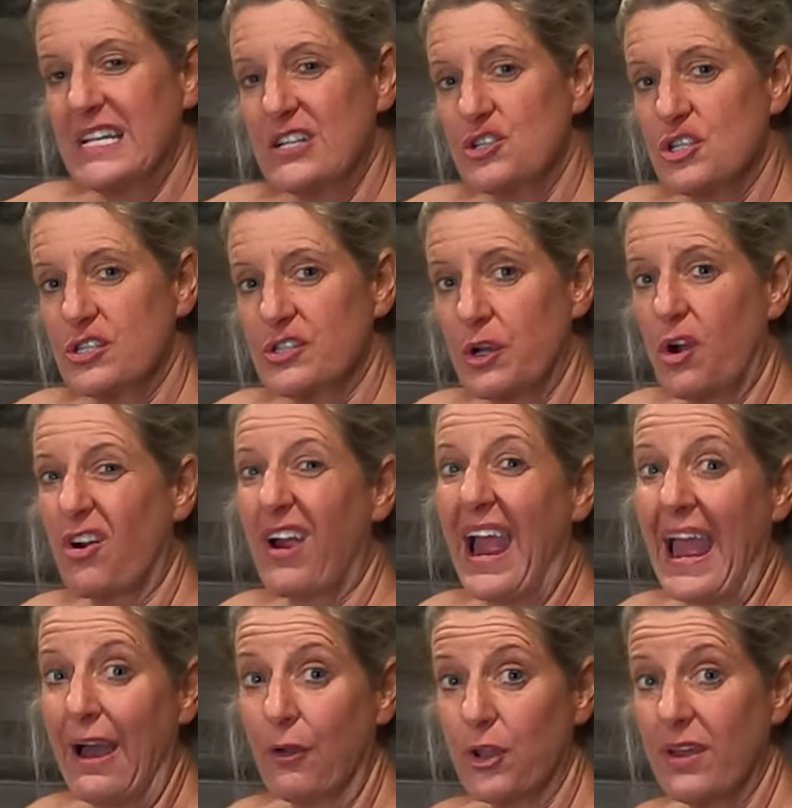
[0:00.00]
the hinges are
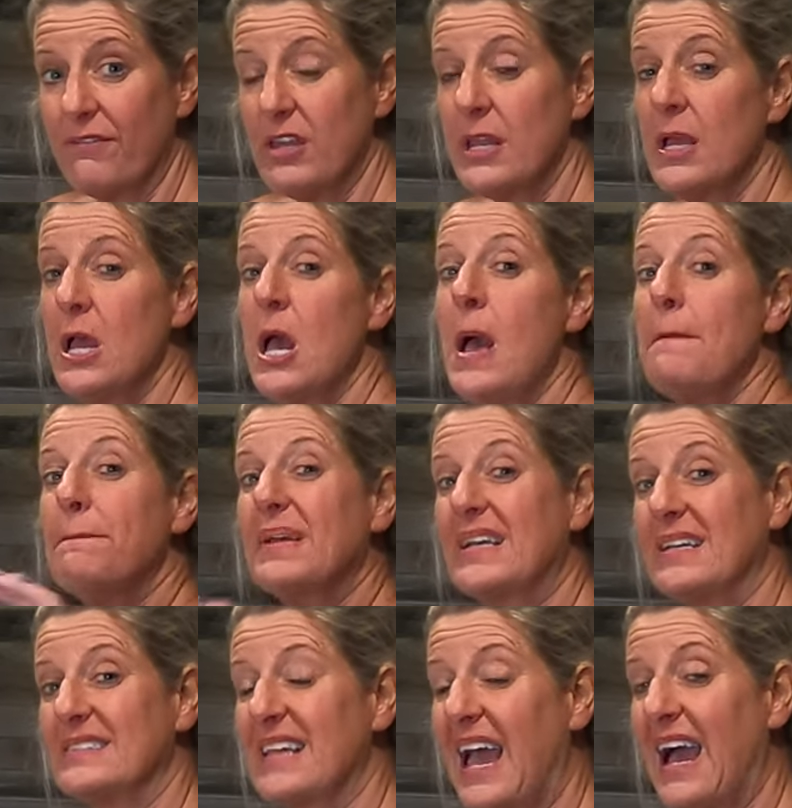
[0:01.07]
out of it
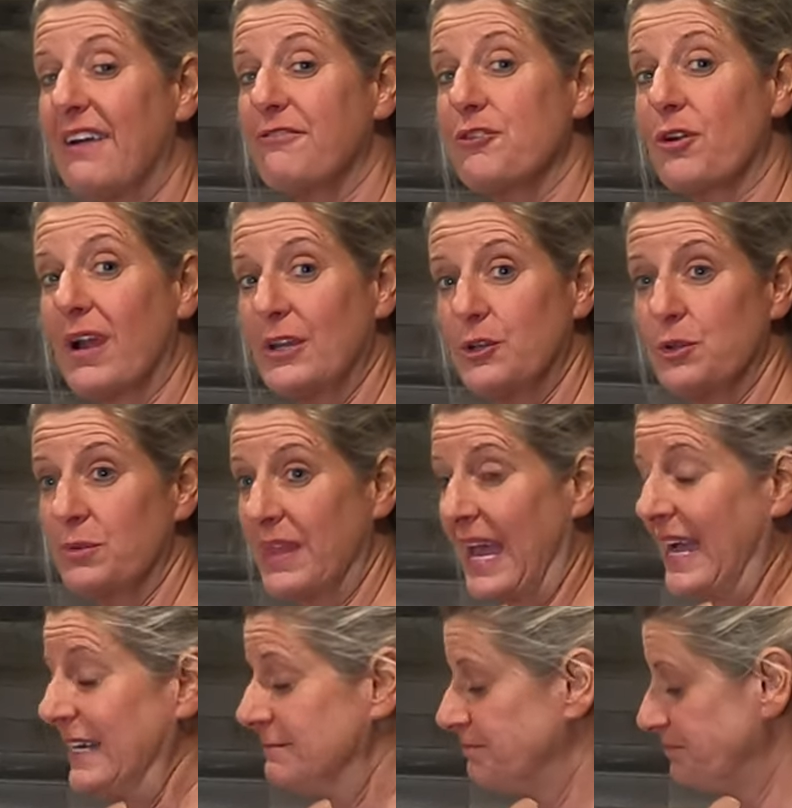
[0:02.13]
because after I do
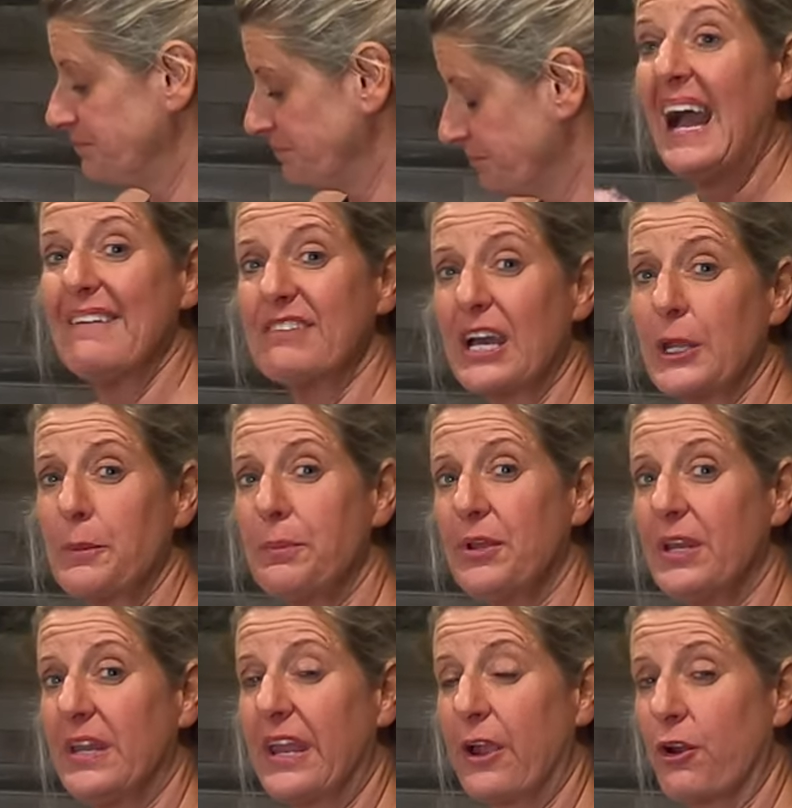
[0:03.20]
that, I've got to
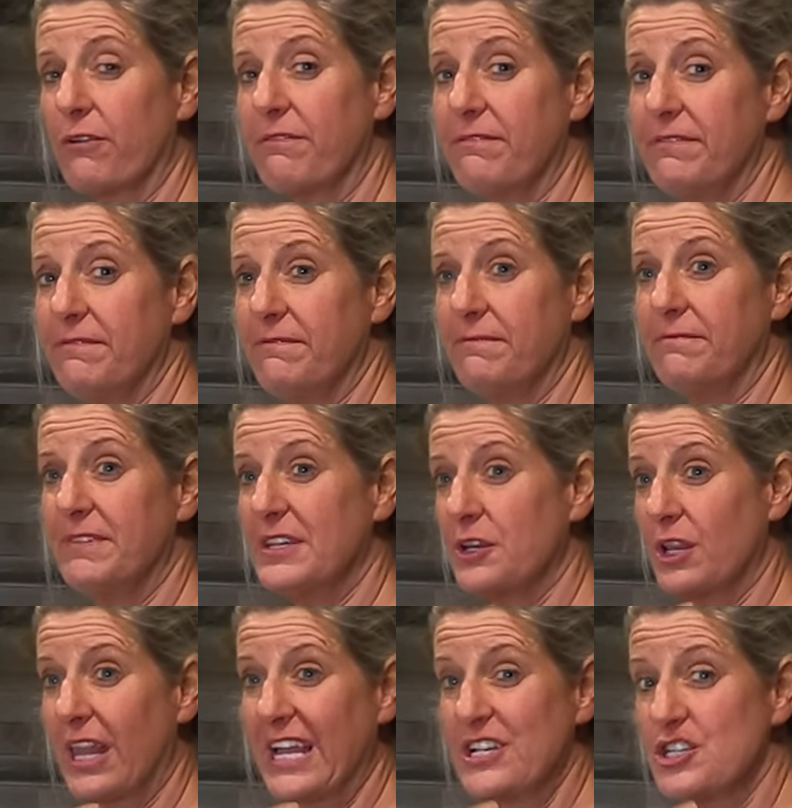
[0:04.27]
put an air
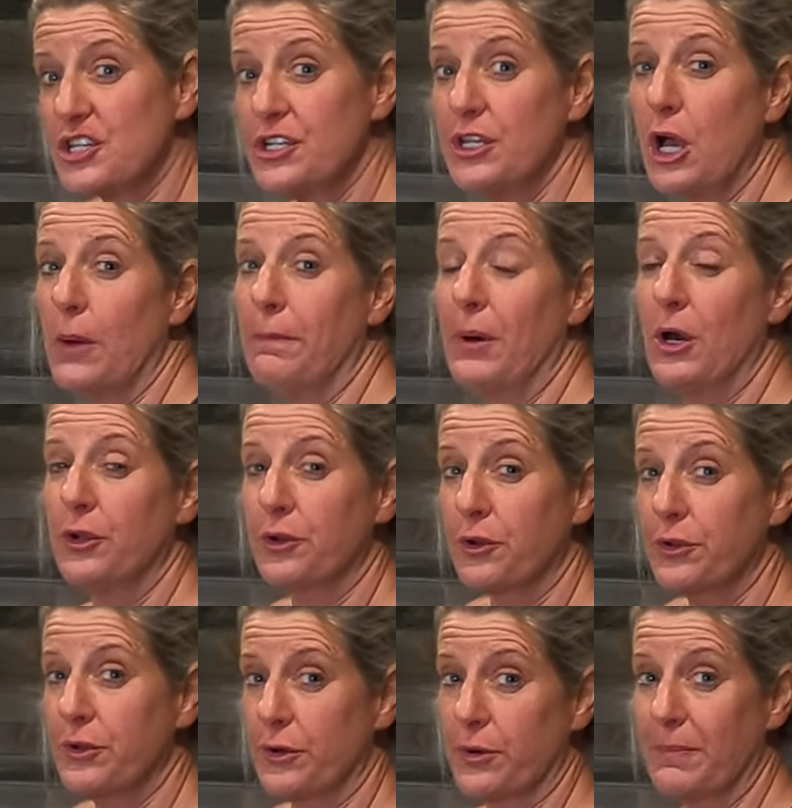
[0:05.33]
ventilation up
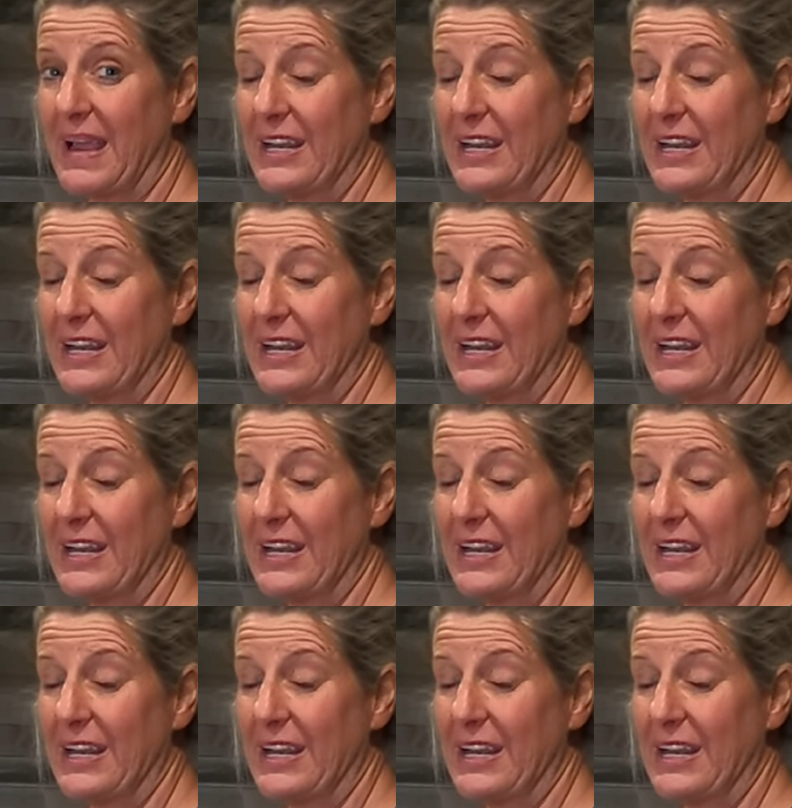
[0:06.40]
under your